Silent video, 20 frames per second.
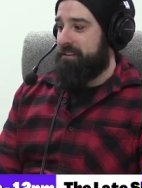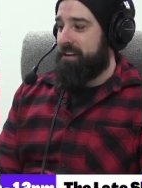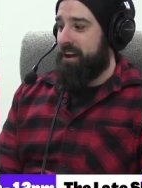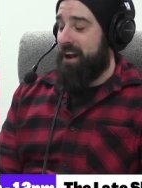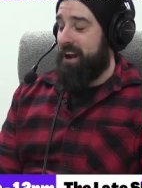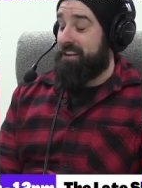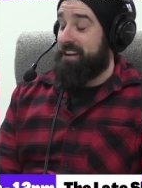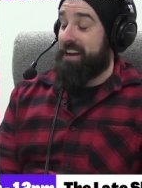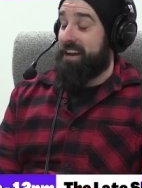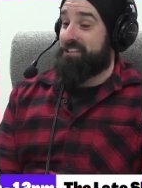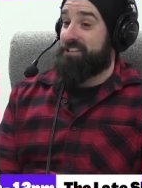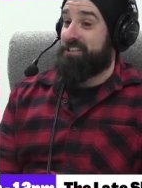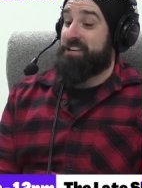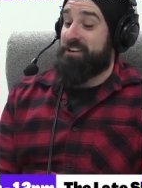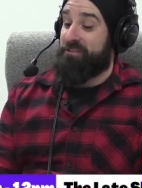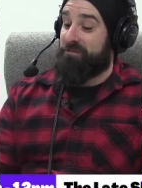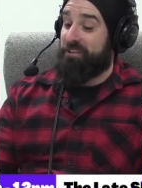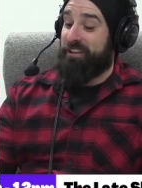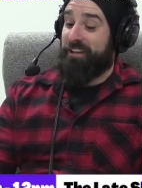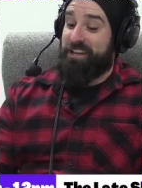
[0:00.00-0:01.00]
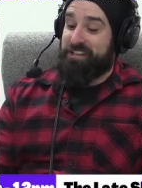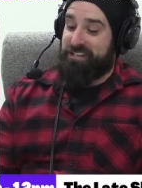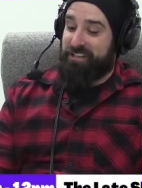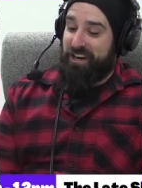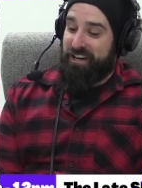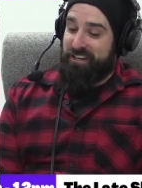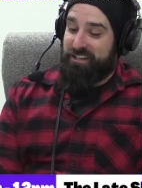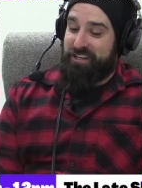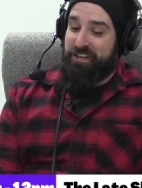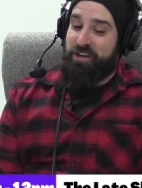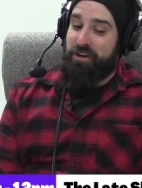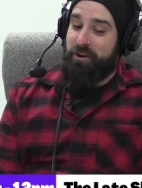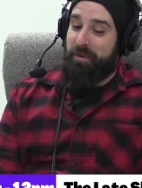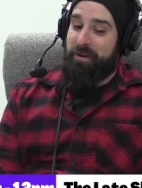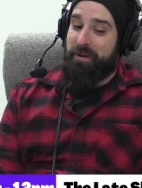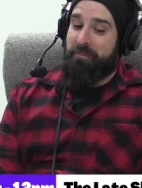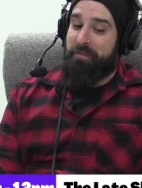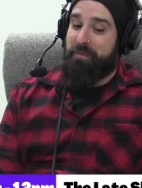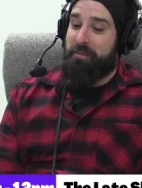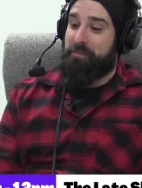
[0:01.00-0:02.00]
actually didn't realise that I actually knew
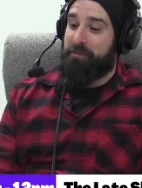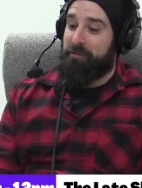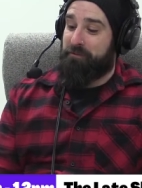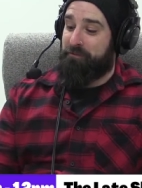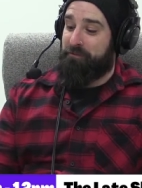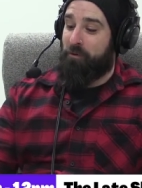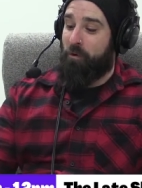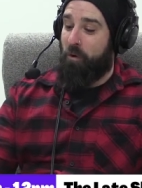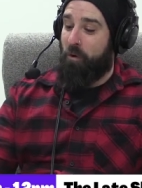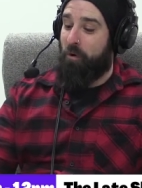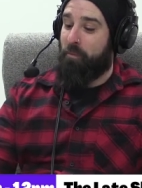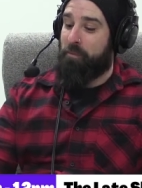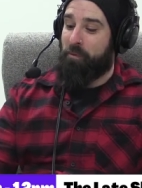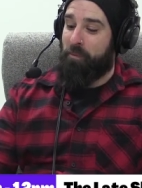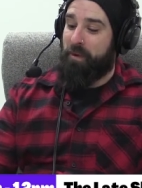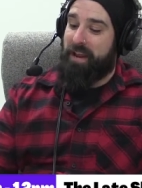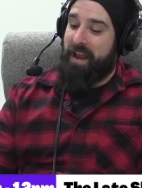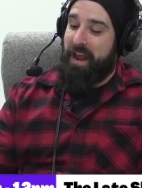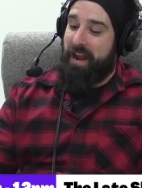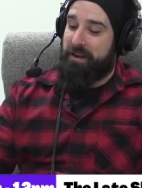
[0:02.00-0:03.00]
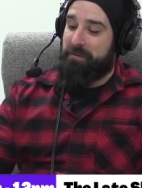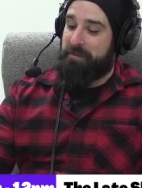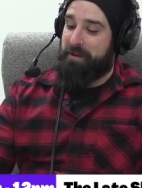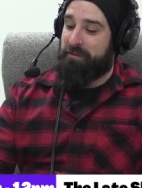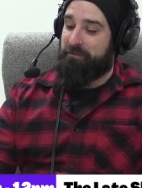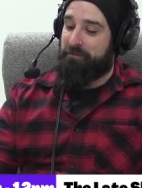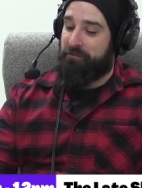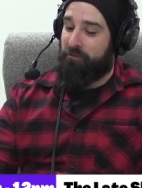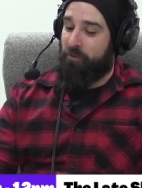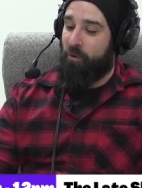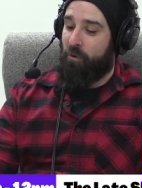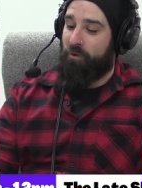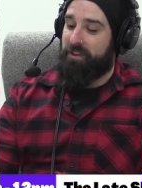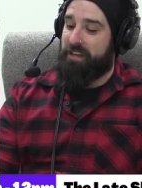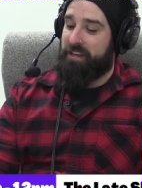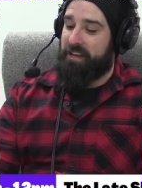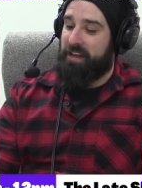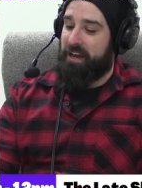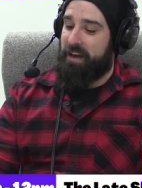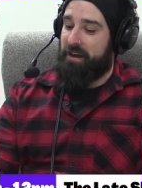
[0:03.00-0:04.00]
him before, but we had him in for
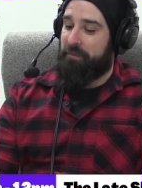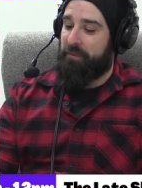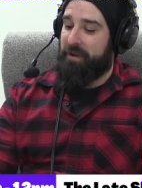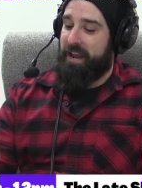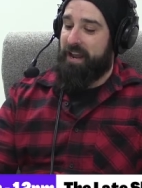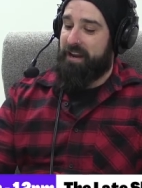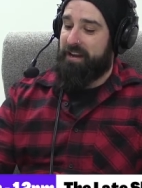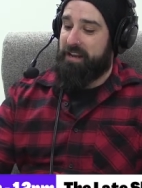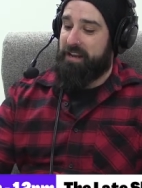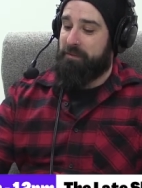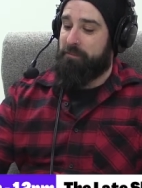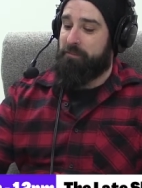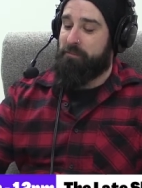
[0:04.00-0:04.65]
the we had him